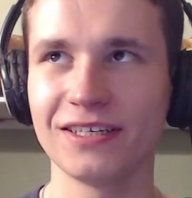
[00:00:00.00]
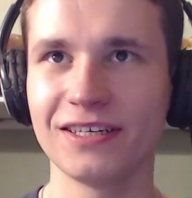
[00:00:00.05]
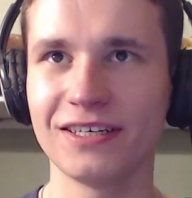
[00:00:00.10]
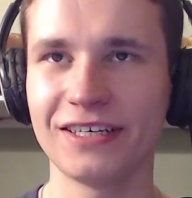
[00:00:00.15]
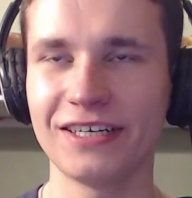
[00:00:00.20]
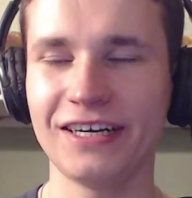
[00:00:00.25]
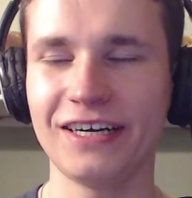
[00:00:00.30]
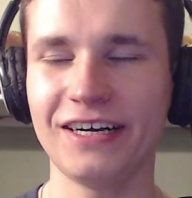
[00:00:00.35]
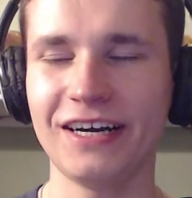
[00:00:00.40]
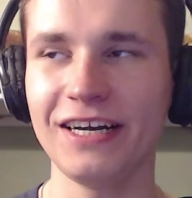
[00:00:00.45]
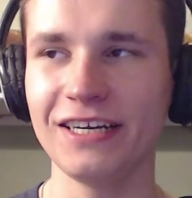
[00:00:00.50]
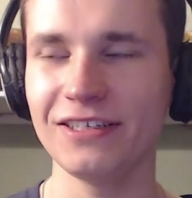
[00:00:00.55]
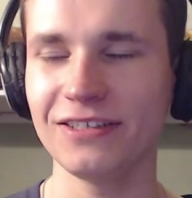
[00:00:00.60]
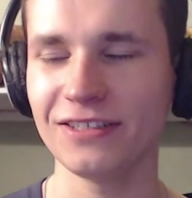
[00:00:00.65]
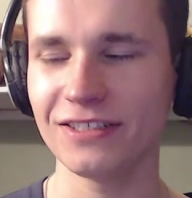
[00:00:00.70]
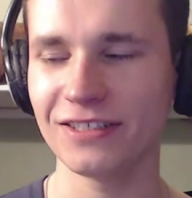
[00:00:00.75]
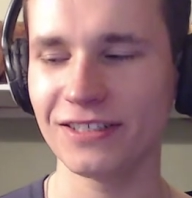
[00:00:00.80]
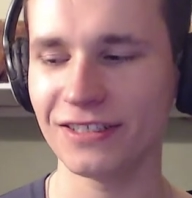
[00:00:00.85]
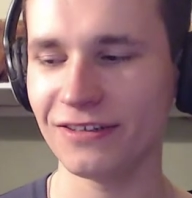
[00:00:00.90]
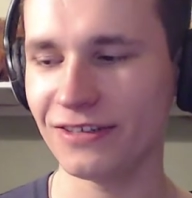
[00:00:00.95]
I write a
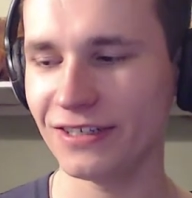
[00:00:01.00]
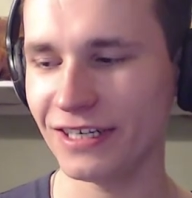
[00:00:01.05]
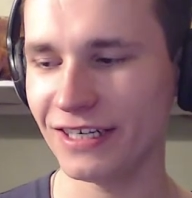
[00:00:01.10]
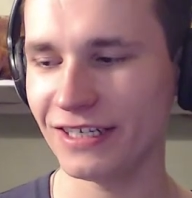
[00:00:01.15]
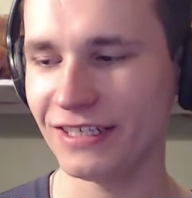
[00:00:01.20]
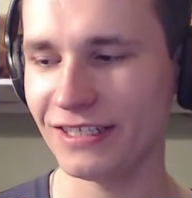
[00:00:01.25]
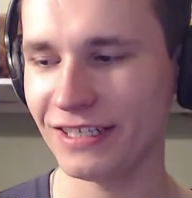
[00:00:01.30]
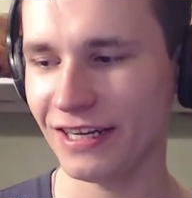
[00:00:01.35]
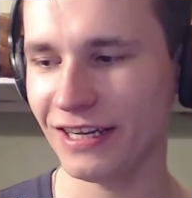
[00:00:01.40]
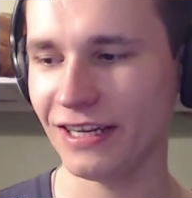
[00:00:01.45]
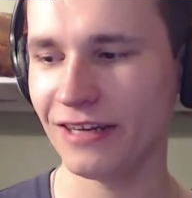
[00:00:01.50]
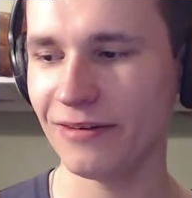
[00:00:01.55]
story tell